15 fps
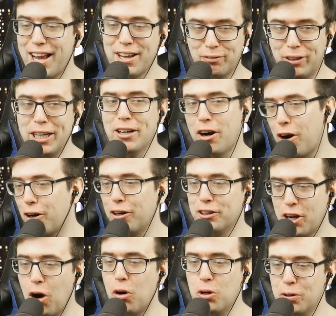we don't
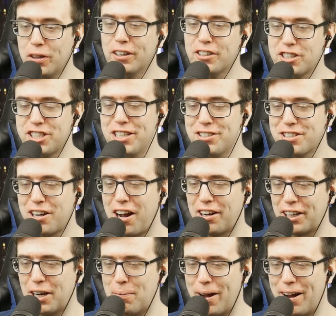know who they're, she's
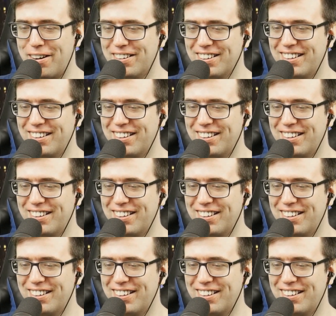talking about